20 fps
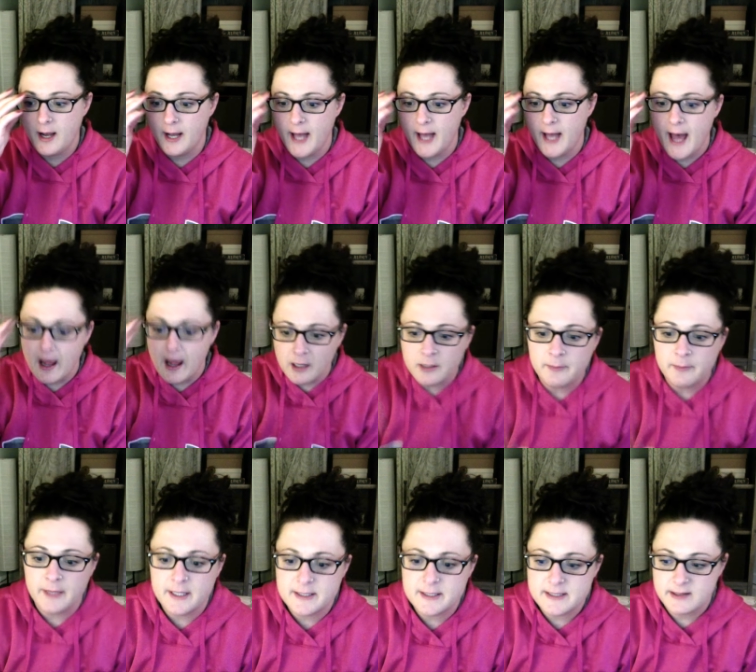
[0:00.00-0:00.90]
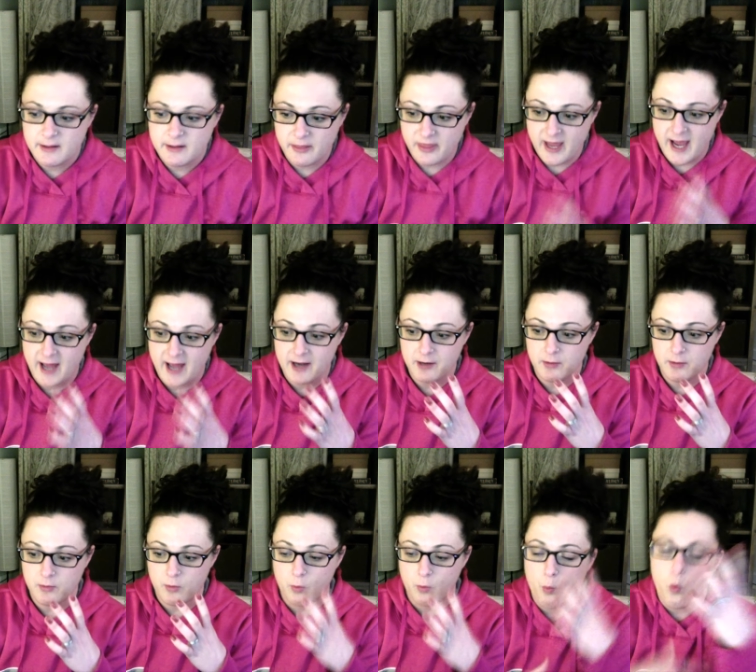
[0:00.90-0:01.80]
element that
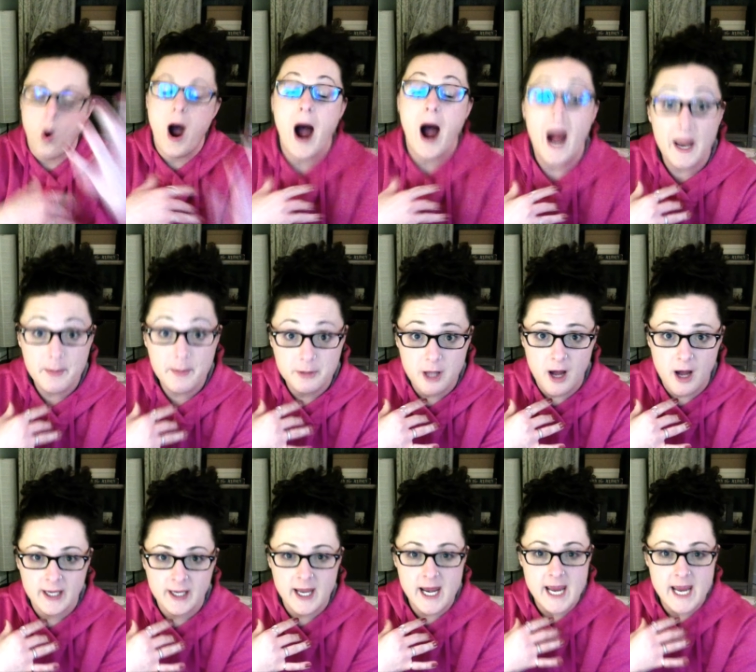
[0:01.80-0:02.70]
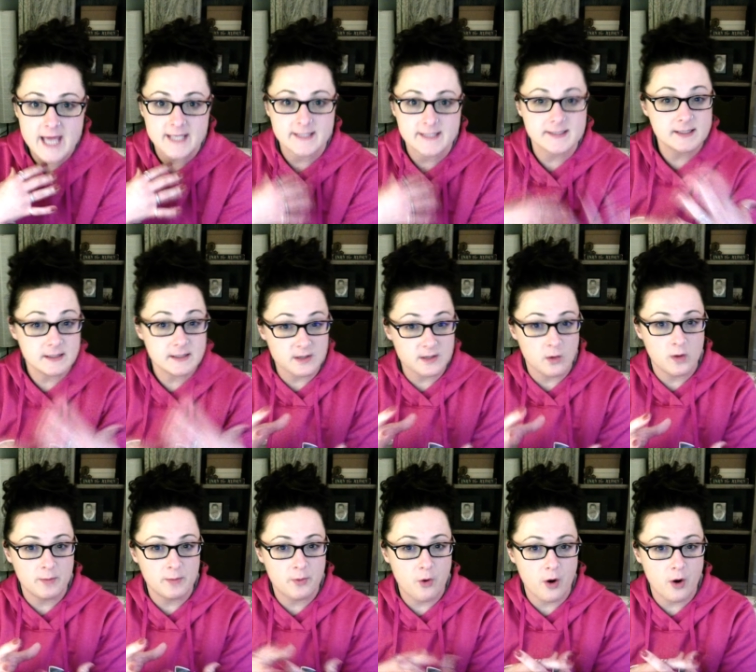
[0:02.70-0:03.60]
why blogging is so
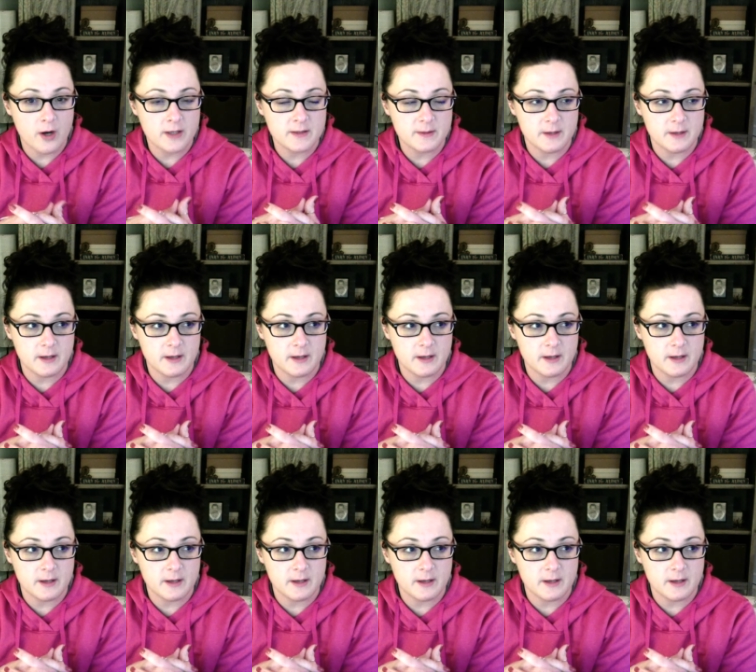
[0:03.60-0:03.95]
important,